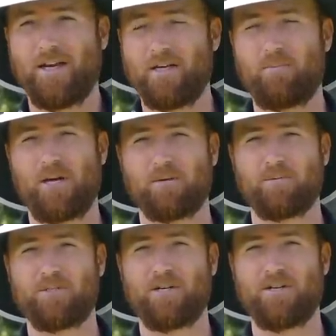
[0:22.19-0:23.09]
and you pick up
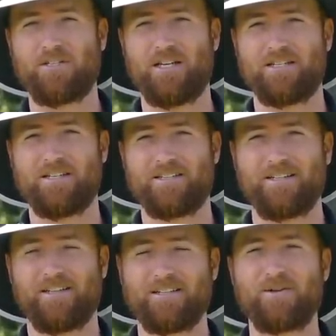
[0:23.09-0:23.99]
some serious distance.
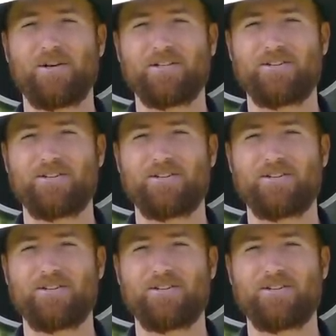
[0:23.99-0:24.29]
Let's go and get